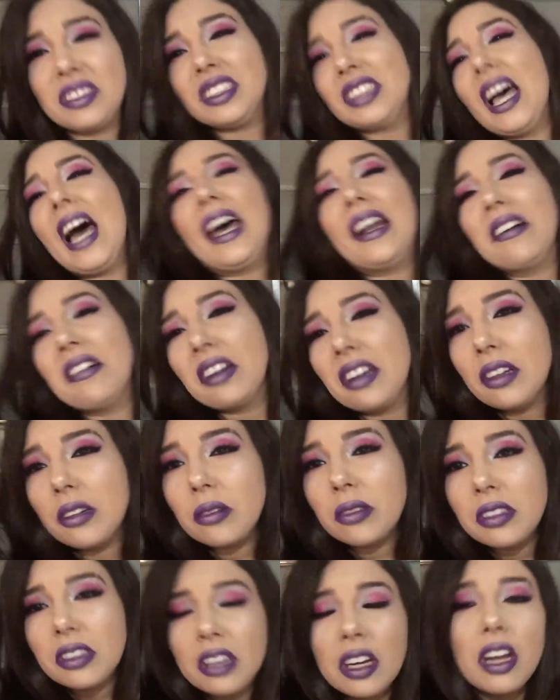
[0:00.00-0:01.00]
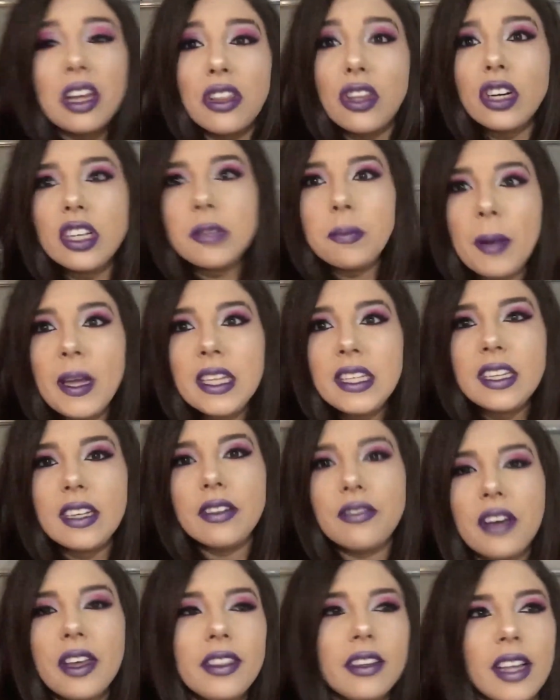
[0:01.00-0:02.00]
I don't know. They're
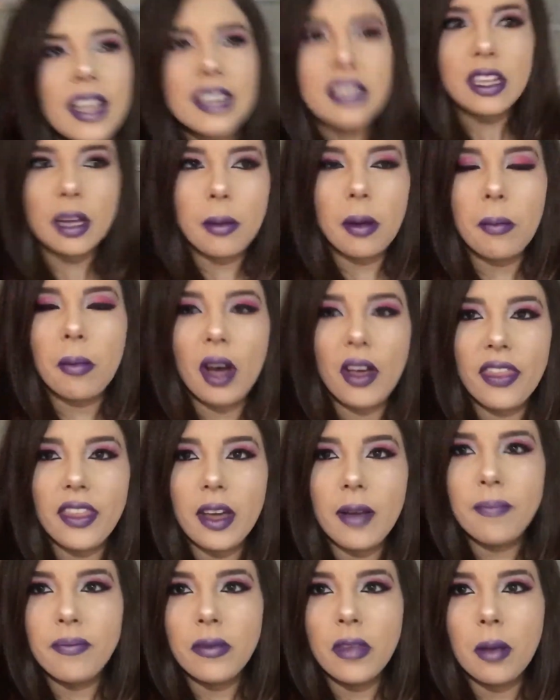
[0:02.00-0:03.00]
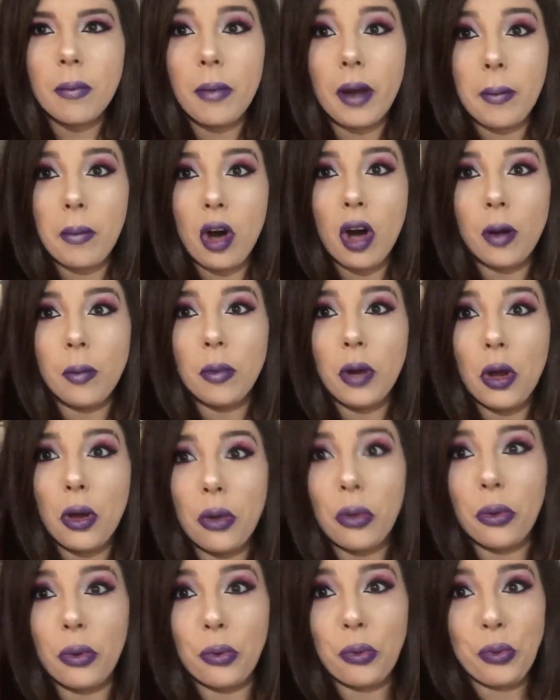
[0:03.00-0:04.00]
expensive, and the last time I bought them, my mom
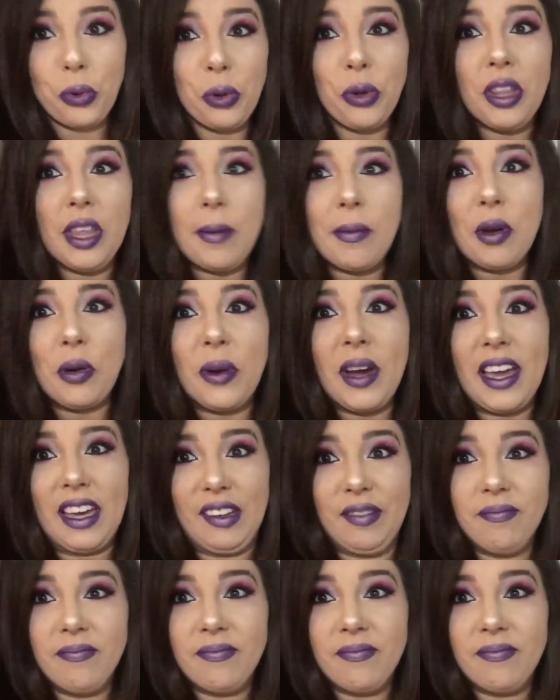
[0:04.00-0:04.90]
threw them away.